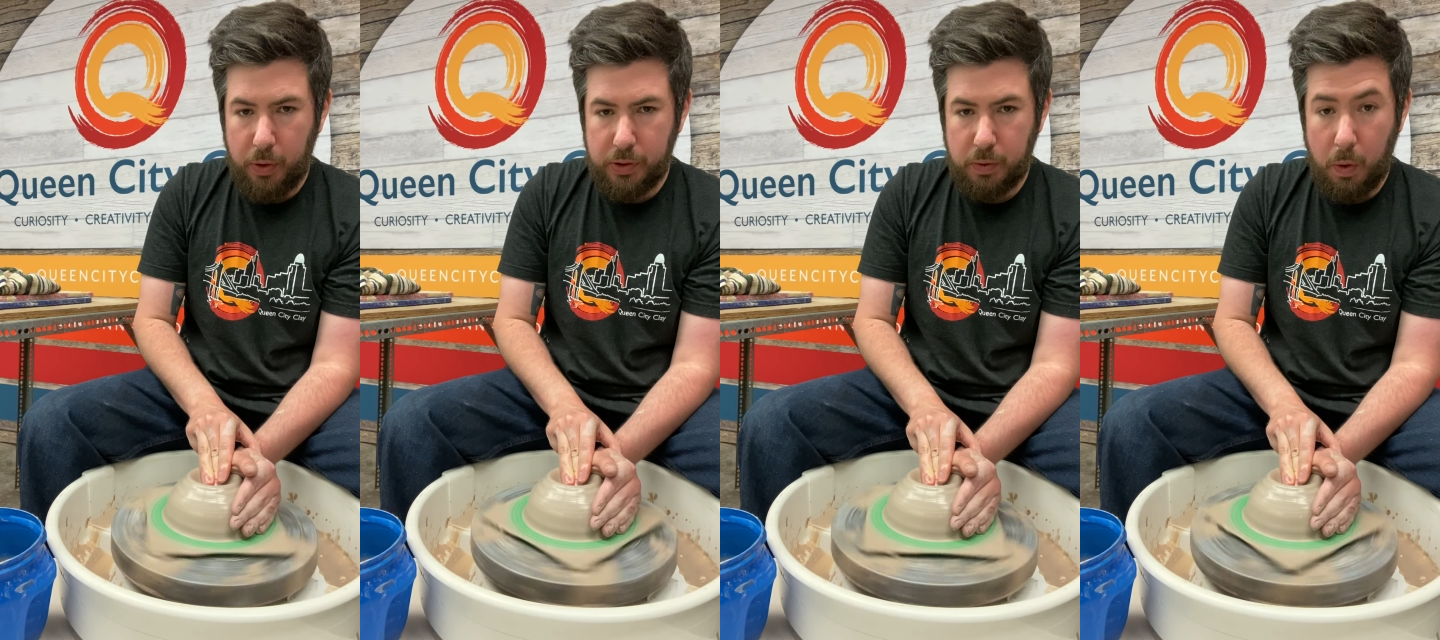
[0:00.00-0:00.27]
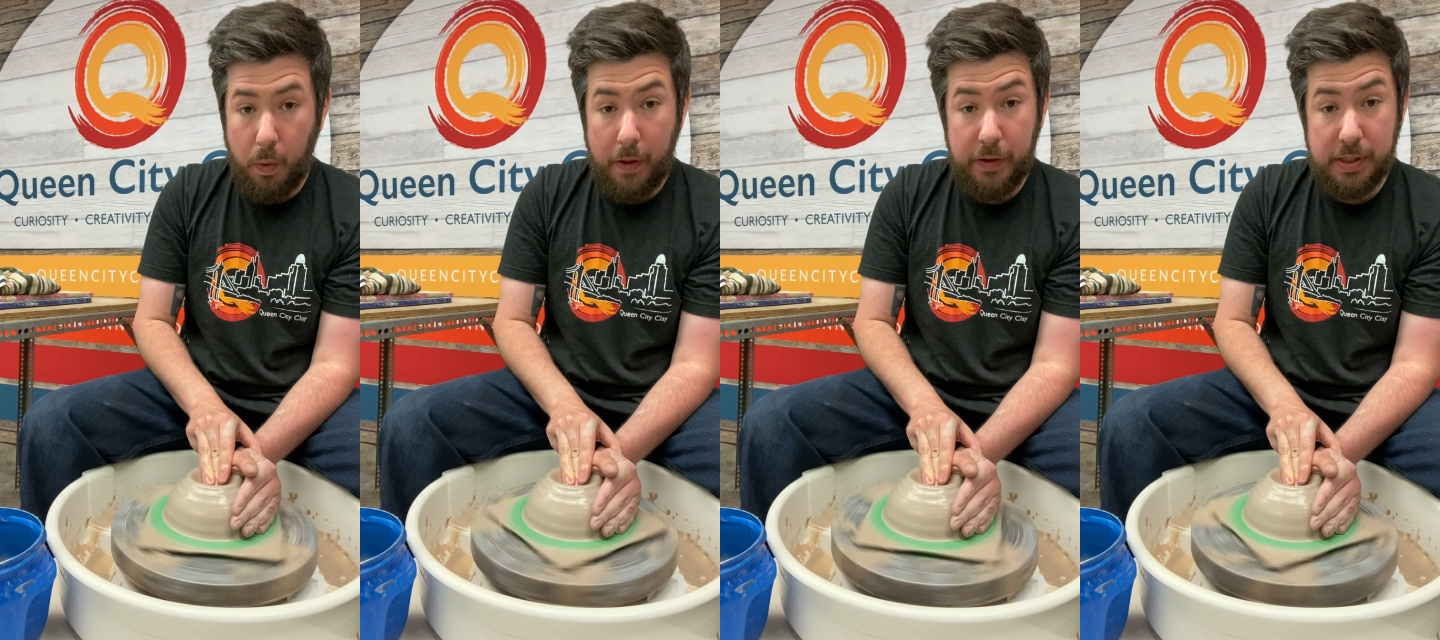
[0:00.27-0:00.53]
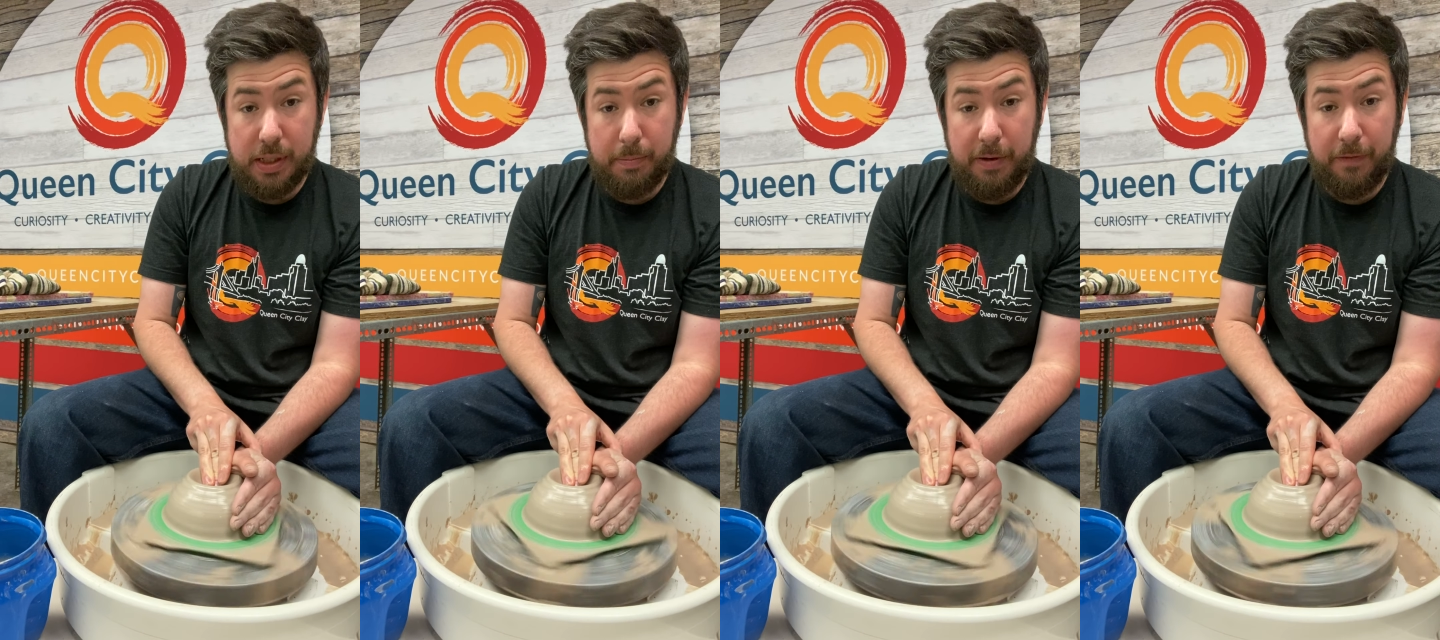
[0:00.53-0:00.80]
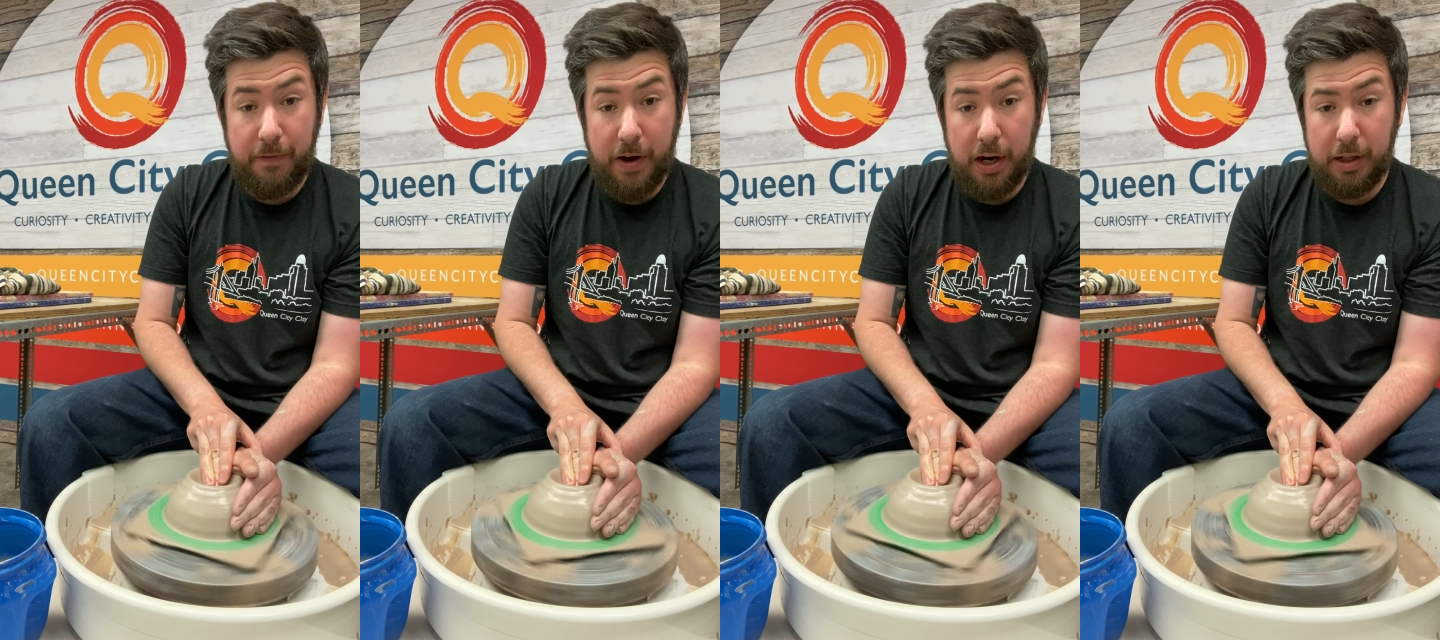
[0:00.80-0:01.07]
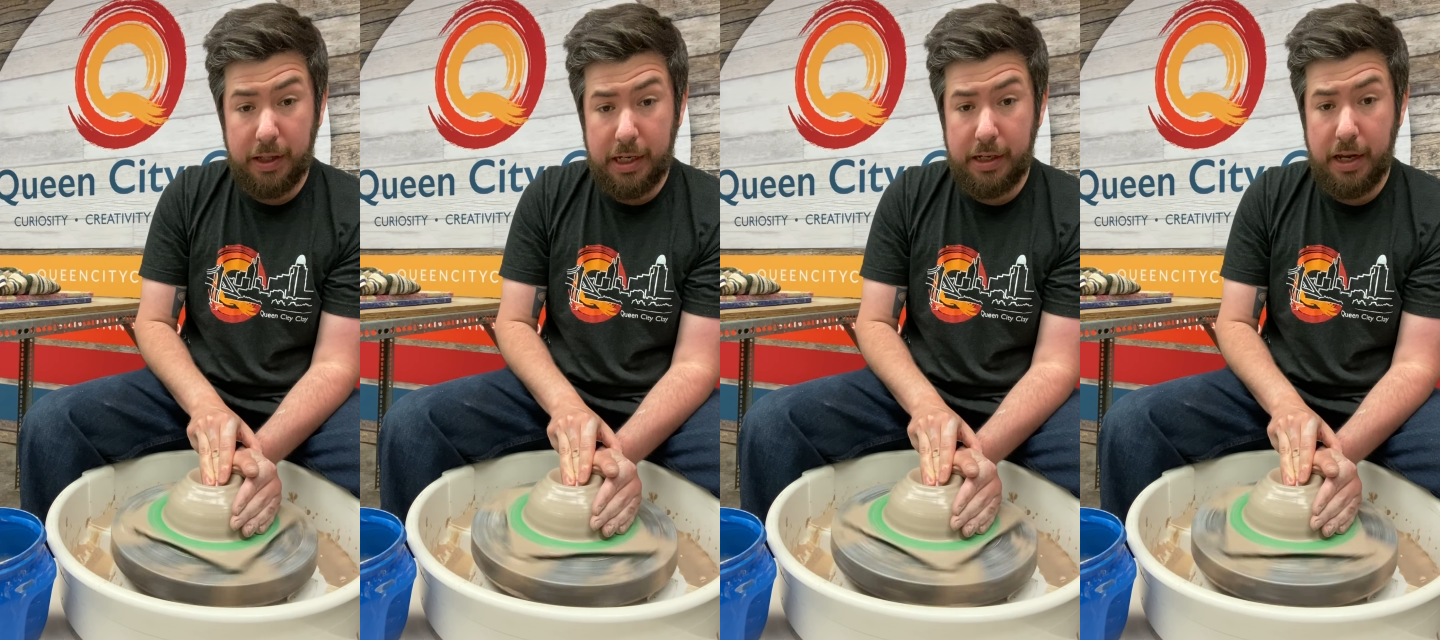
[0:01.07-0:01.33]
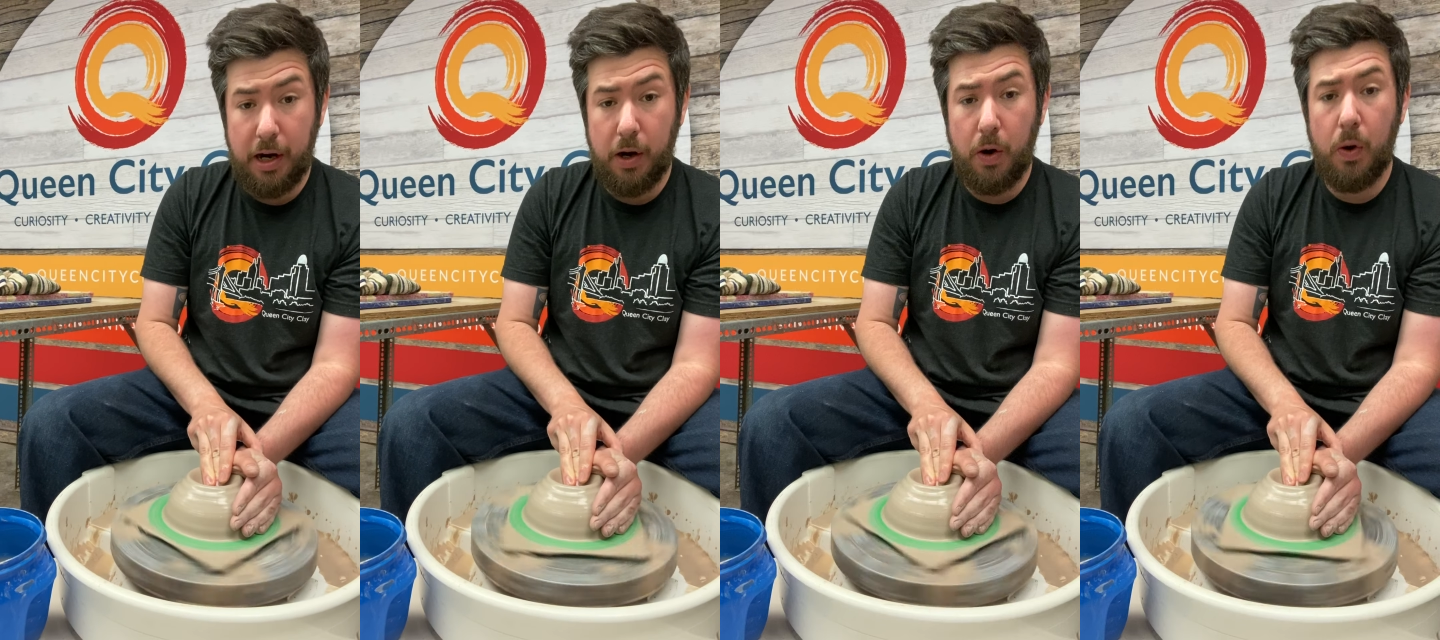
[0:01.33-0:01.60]
so I want this to be fairly
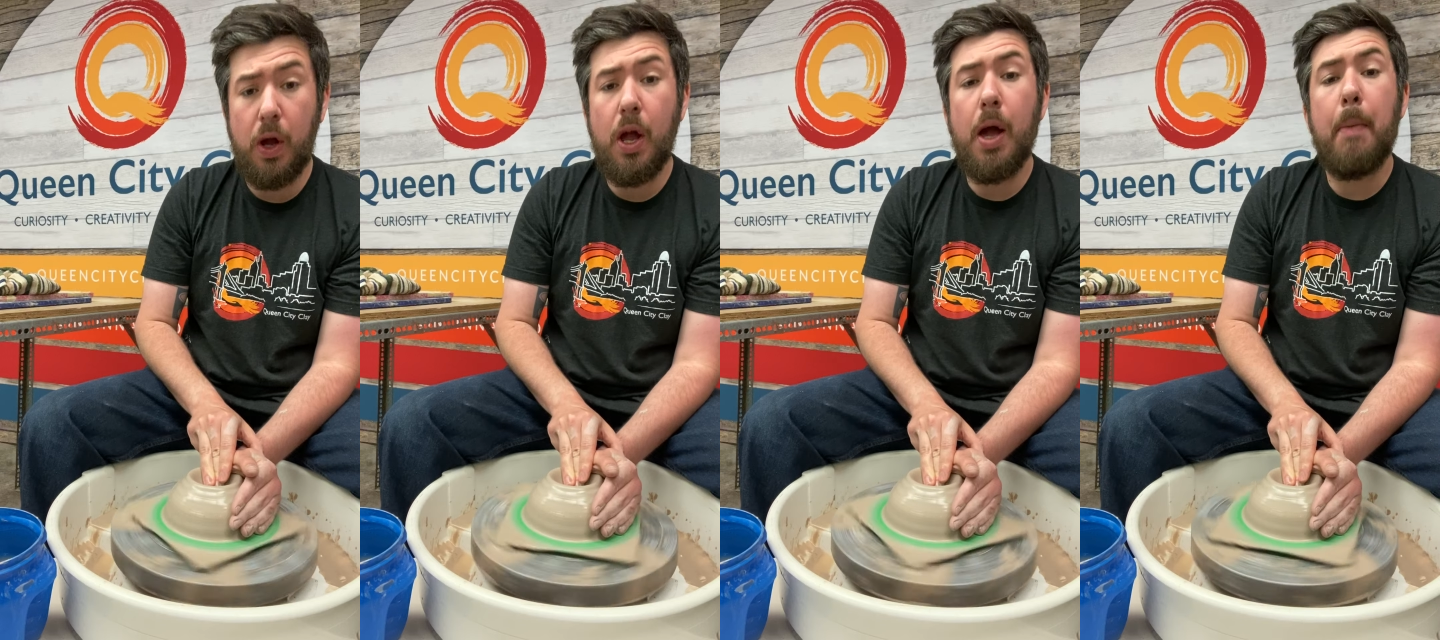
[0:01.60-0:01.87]
narrow,